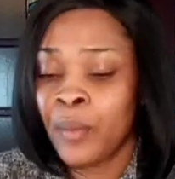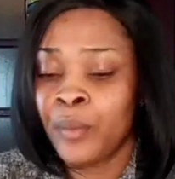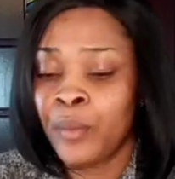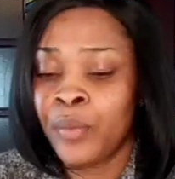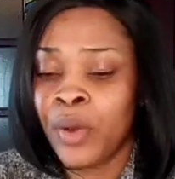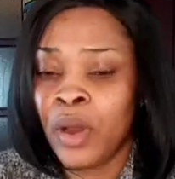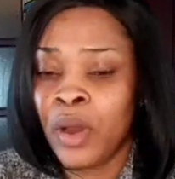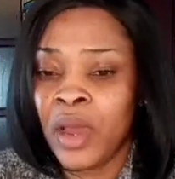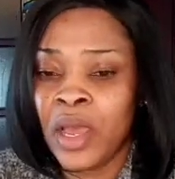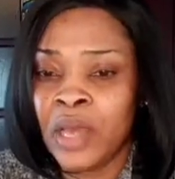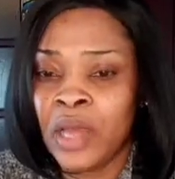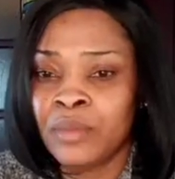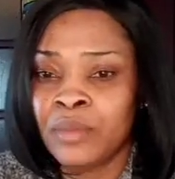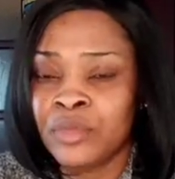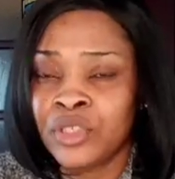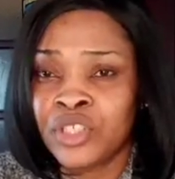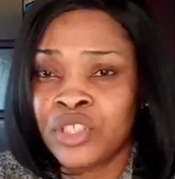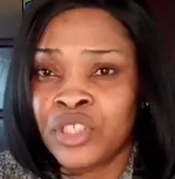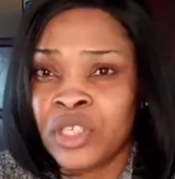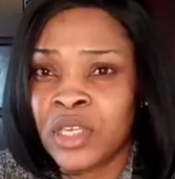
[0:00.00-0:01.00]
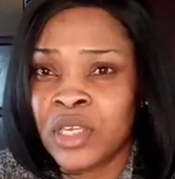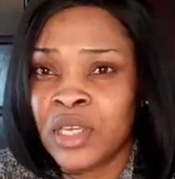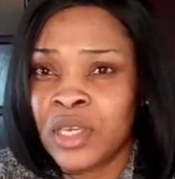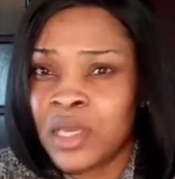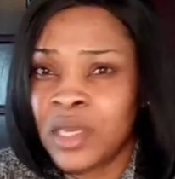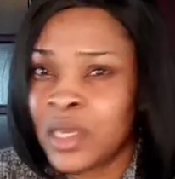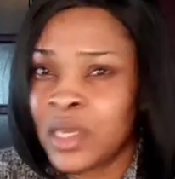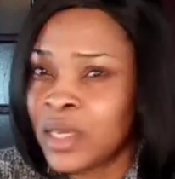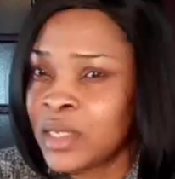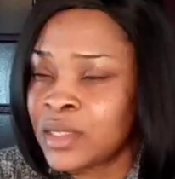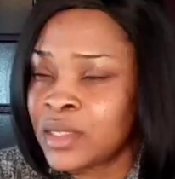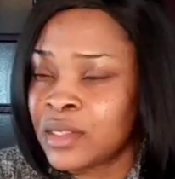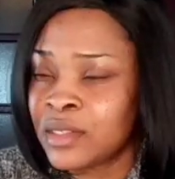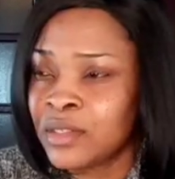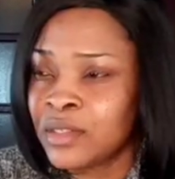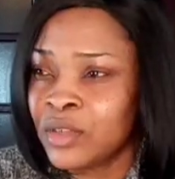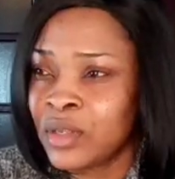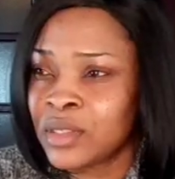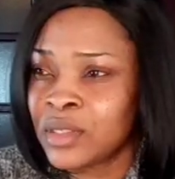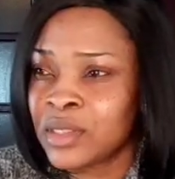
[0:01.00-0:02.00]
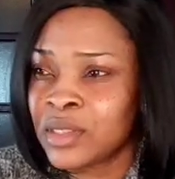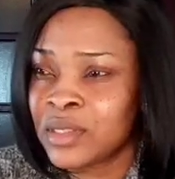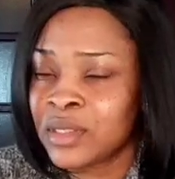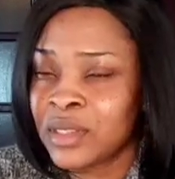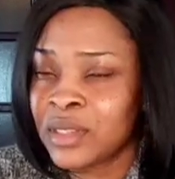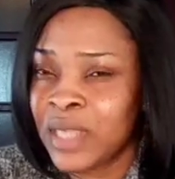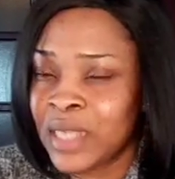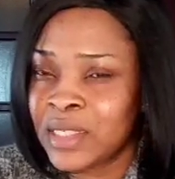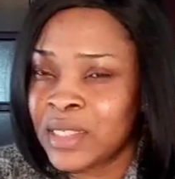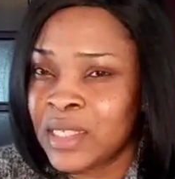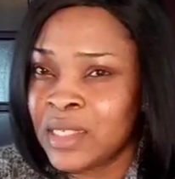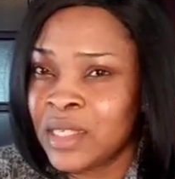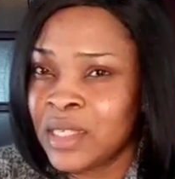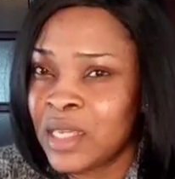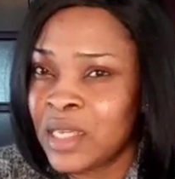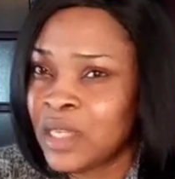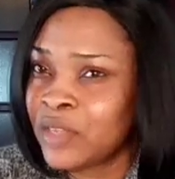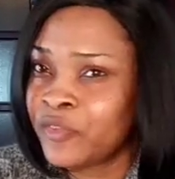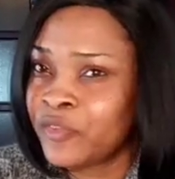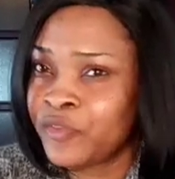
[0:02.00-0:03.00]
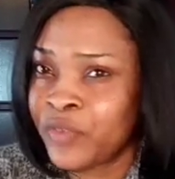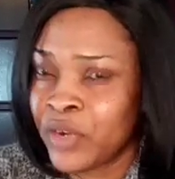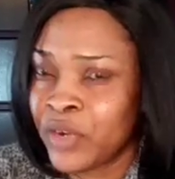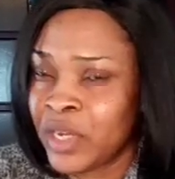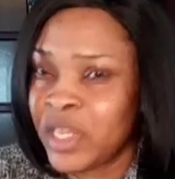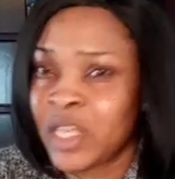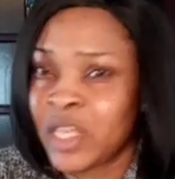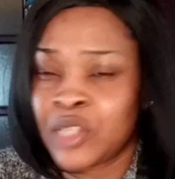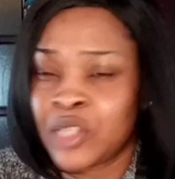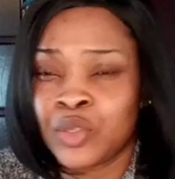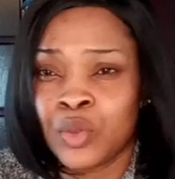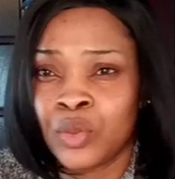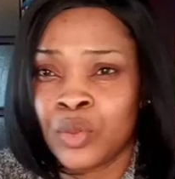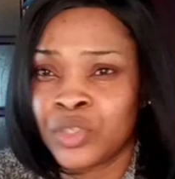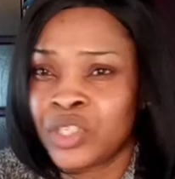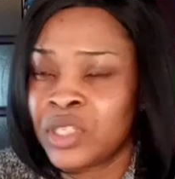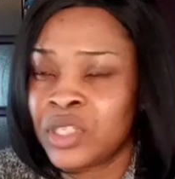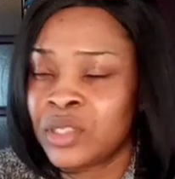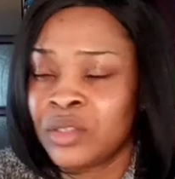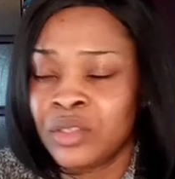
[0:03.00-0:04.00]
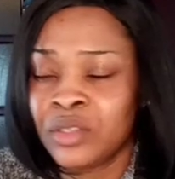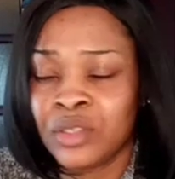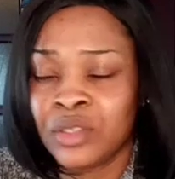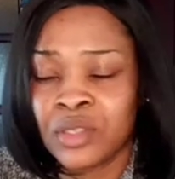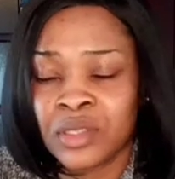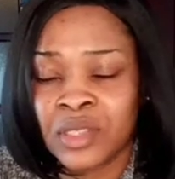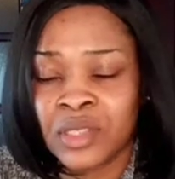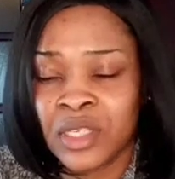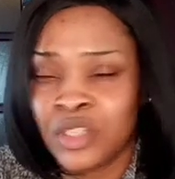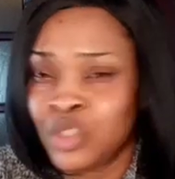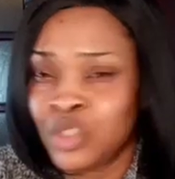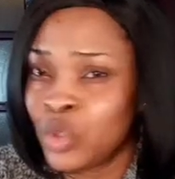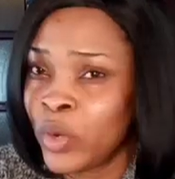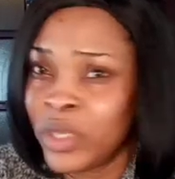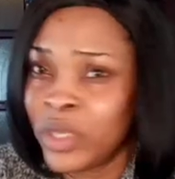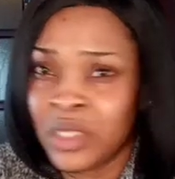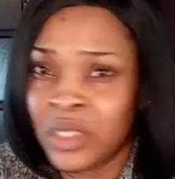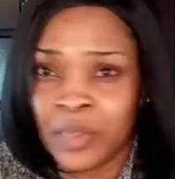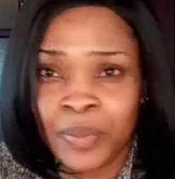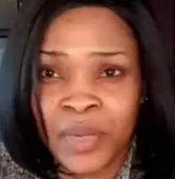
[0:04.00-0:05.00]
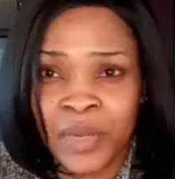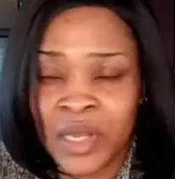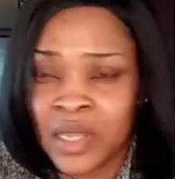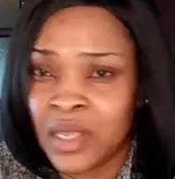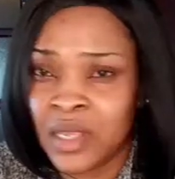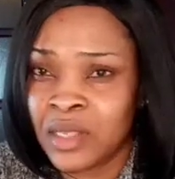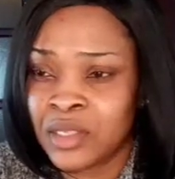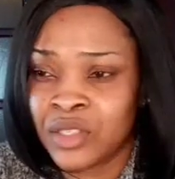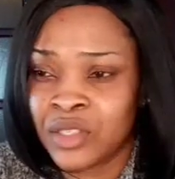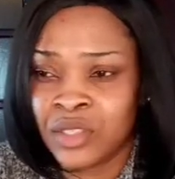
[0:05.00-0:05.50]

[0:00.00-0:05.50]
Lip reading: But she is not getting it funny at all. She's not just enjoying the place.